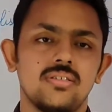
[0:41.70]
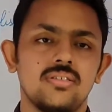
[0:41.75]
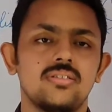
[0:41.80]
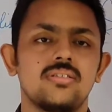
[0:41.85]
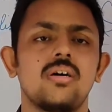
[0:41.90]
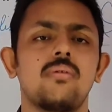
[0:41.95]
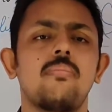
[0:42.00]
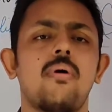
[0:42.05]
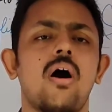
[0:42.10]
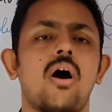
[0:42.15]

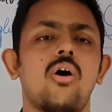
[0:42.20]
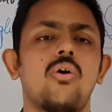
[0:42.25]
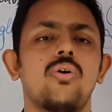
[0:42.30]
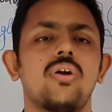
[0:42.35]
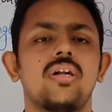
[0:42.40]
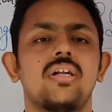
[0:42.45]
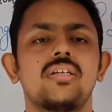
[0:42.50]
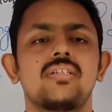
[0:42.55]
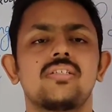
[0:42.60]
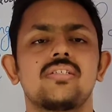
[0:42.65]
somehow
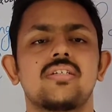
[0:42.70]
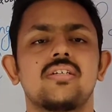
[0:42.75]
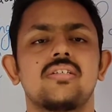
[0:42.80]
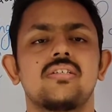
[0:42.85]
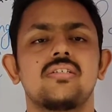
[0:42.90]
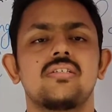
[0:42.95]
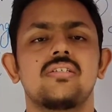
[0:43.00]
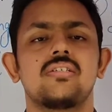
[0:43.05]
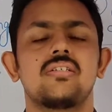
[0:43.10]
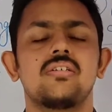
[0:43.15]
it is
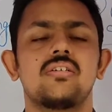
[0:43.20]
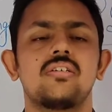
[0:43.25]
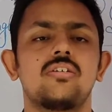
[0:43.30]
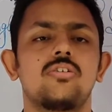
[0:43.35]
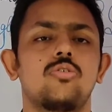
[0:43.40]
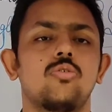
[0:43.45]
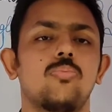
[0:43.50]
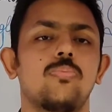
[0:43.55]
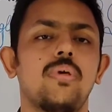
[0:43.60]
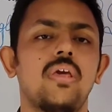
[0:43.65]
considered
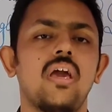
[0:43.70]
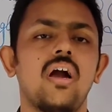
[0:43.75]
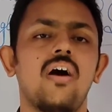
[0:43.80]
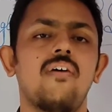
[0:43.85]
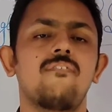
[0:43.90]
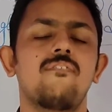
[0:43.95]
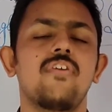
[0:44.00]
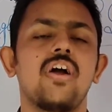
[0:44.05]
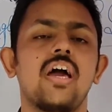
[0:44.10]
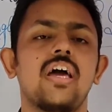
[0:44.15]
to be a
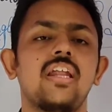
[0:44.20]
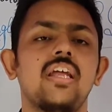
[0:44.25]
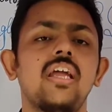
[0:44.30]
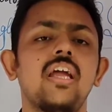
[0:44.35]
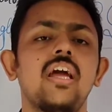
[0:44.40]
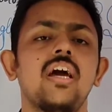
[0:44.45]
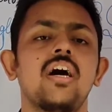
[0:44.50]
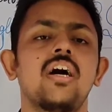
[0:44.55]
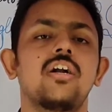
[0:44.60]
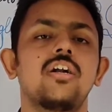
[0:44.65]
very
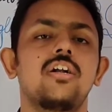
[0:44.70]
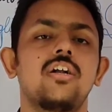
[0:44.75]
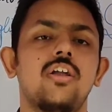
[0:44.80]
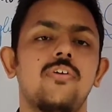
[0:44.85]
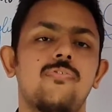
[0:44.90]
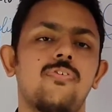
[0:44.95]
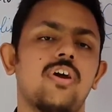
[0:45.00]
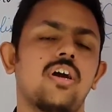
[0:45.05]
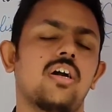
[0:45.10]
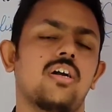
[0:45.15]

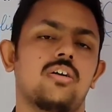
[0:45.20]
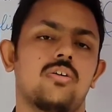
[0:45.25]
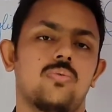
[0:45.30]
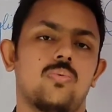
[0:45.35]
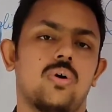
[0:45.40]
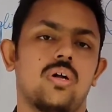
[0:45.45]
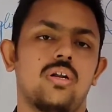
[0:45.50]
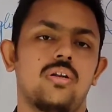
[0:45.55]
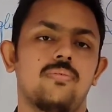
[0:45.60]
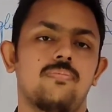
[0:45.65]
difficult
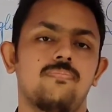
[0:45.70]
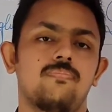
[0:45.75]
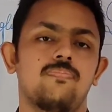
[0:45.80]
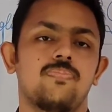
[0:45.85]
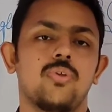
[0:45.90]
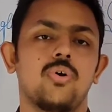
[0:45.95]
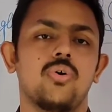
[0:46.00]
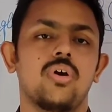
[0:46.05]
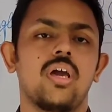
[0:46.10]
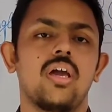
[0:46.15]
one.
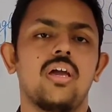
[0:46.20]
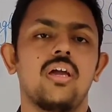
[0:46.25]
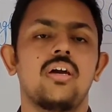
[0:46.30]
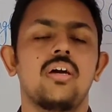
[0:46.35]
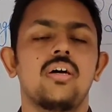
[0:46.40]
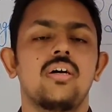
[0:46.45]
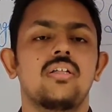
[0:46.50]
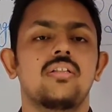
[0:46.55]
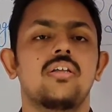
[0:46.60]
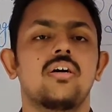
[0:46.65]

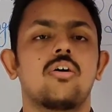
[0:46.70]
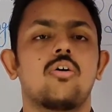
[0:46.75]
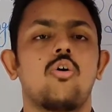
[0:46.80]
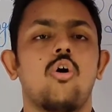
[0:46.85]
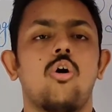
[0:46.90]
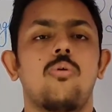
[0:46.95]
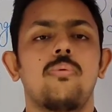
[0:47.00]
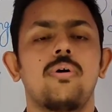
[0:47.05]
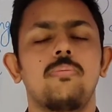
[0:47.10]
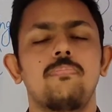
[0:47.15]
Okay, the
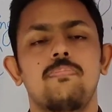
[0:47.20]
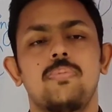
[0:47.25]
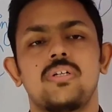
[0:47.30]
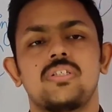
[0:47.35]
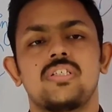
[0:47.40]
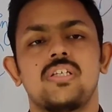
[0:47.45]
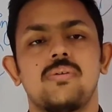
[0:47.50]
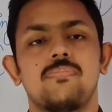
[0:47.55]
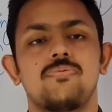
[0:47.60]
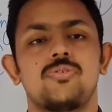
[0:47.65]
common
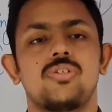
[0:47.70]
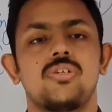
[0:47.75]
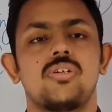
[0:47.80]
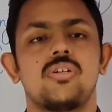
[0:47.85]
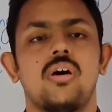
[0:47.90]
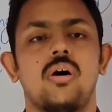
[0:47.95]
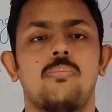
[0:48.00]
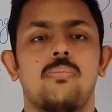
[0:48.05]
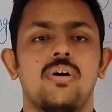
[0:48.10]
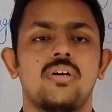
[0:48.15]

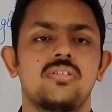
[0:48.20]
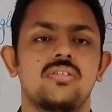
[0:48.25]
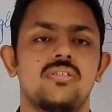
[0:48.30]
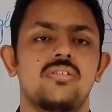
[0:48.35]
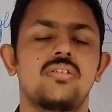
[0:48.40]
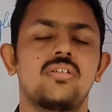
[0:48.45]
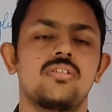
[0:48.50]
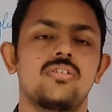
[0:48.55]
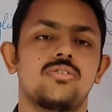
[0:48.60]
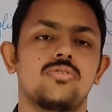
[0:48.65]
perception
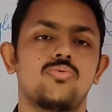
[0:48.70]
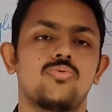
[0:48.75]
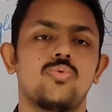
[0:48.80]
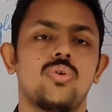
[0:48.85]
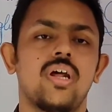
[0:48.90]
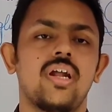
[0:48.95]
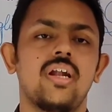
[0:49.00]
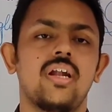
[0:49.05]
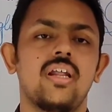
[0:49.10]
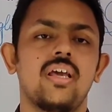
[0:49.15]
amongst the
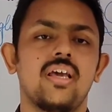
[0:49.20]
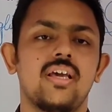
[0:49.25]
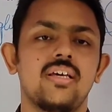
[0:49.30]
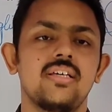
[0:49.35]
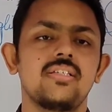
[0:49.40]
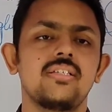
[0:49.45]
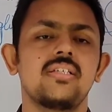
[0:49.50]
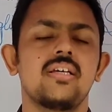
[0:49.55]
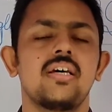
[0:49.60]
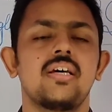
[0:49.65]
student
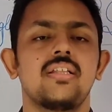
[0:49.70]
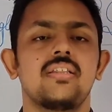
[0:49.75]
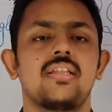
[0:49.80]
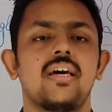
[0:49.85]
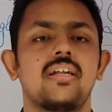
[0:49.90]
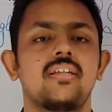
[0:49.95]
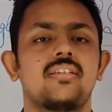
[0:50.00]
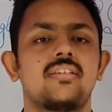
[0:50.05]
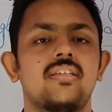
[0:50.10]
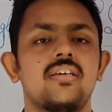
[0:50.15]
is
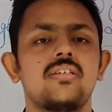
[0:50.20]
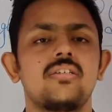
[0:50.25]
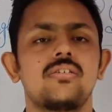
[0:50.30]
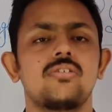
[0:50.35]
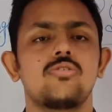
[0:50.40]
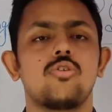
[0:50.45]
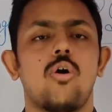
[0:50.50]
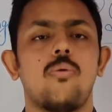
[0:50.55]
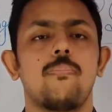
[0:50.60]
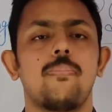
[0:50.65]
that this
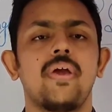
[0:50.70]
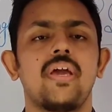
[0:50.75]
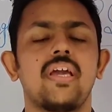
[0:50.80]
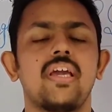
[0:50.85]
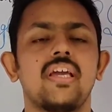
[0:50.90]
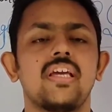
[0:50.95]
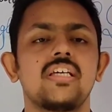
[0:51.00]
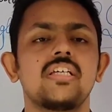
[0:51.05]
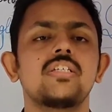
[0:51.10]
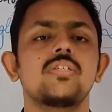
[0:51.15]
topic
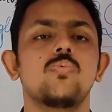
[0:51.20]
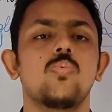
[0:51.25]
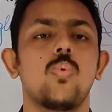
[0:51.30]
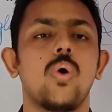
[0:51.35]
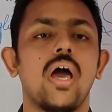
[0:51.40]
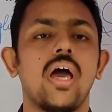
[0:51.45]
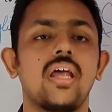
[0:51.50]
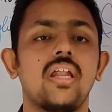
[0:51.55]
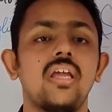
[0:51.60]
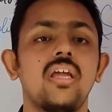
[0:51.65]
is
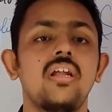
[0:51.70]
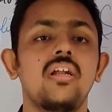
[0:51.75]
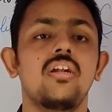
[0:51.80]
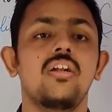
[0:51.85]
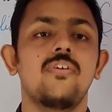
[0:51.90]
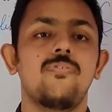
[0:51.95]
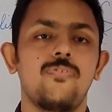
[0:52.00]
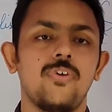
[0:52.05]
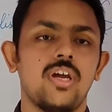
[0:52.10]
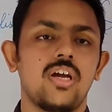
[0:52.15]
very
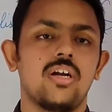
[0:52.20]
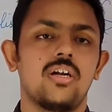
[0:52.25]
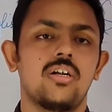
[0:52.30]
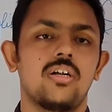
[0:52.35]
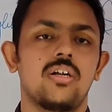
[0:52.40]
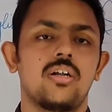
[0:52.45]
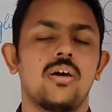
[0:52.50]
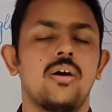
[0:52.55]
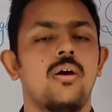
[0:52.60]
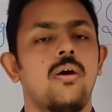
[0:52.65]
difficult,
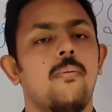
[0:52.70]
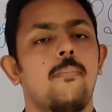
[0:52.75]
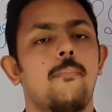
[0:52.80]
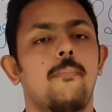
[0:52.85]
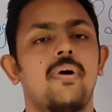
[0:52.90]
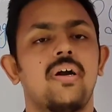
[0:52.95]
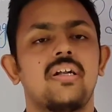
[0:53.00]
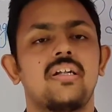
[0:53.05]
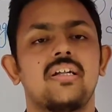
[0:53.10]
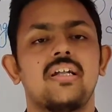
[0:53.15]

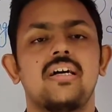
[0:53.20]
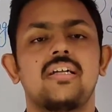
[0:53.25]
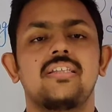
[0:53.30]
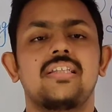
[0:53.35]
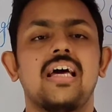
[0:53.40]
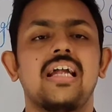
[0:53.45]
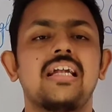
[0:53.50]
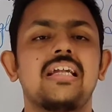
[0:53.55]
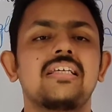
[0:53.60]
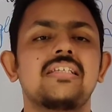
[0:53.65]
but
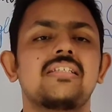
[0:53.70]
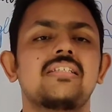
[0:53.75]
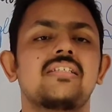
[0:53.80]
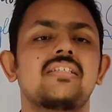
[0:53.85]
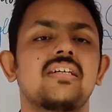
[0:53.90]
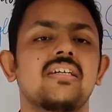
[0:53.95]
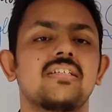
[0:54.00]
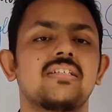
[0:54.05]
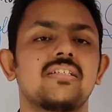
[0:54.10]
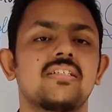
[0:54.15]
that is
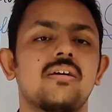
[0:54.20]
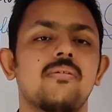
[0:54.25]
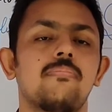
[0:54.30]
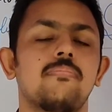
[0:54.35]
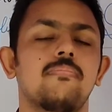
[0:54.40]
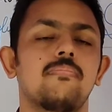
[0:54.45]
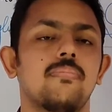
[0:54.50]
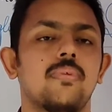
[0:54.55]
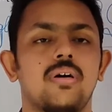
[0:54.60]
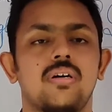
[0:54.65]

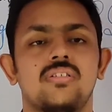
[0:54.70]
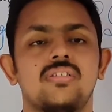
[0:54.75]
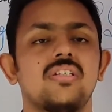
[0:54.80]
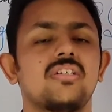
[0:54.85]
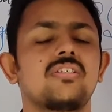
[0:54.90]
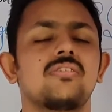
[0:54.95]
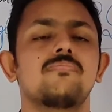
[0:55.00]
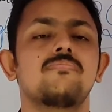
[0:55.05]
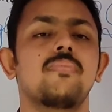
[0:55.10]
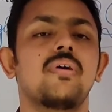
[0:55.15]

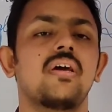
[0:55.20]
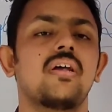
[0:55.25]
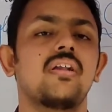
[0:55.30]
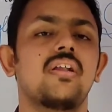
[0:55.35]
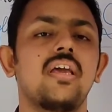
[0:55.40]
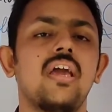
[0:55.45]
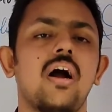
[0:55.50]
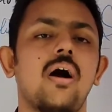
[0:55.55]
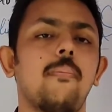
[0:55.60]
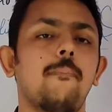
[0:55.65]
just
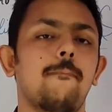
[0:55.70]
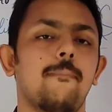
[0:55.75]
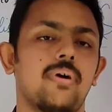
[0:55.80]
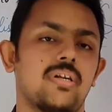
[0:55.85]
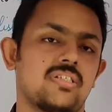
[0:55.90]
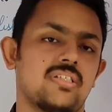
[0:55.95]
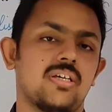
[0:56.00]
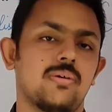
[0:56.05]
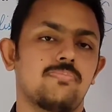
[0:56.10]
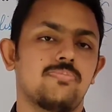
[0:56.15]
merely a
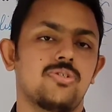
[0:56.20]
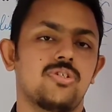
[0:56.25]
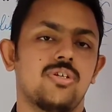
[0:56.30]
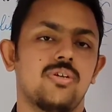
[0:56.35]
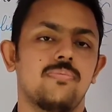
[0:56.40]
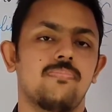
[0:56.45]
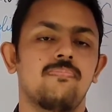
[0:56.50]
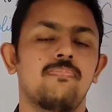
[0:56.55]
perception,